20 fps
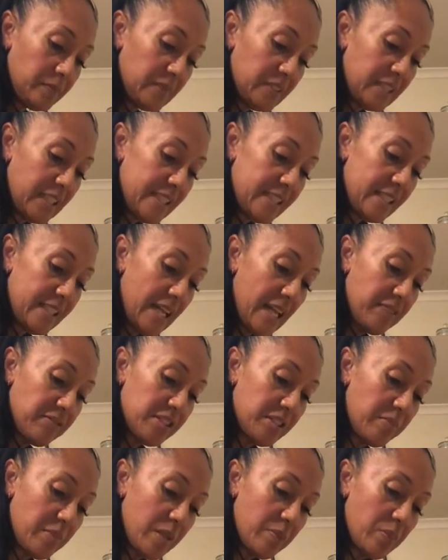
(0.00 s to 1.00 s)
Doesn't have
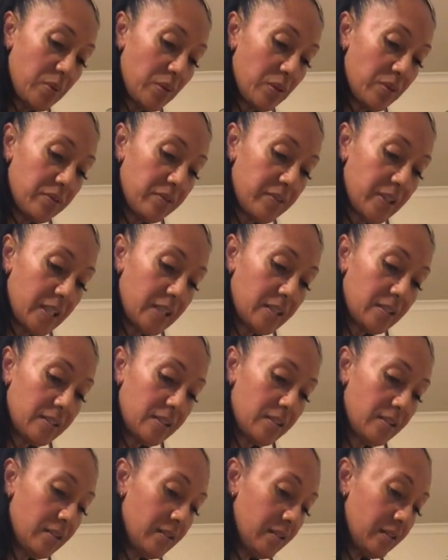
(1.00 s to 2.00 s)
to be
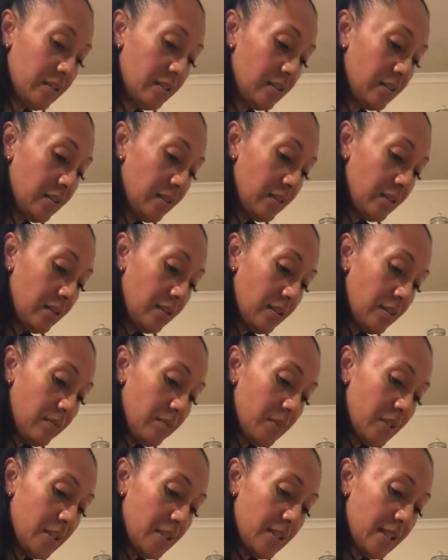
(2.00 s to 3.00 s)
perfect,
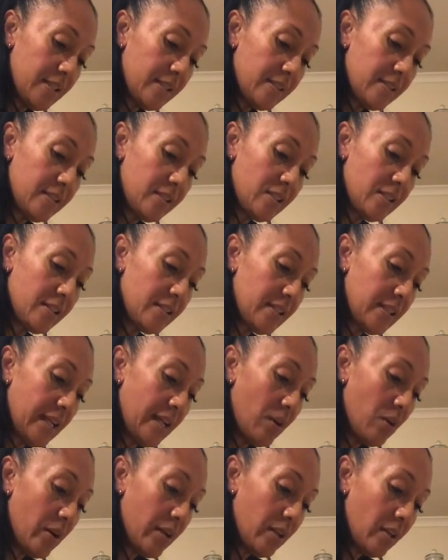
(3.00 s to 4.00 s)
but that's just
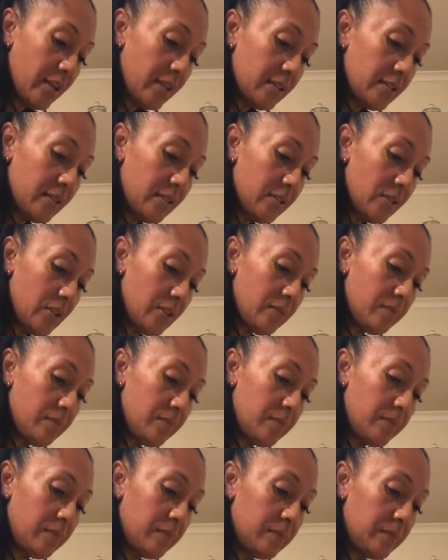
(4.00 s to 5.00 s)
how I like to do it.
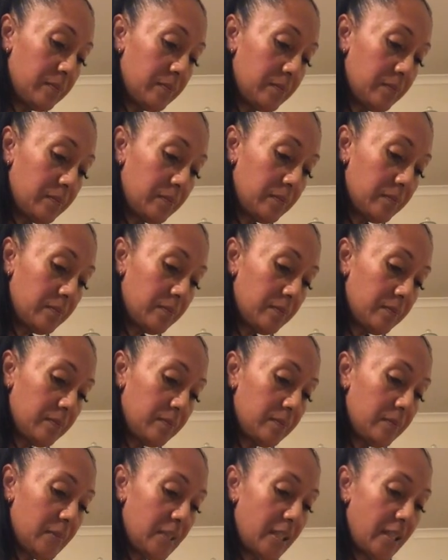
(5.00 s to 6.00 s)

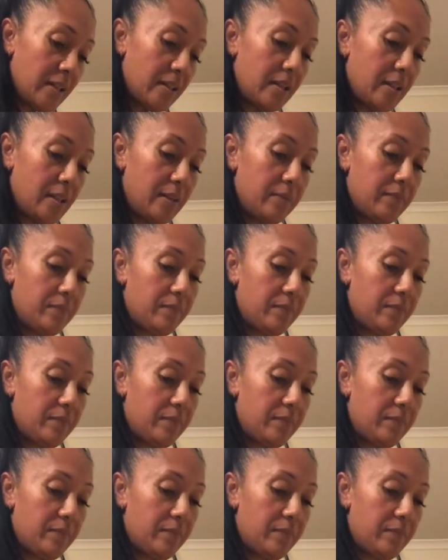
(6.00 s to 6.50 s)
Like that.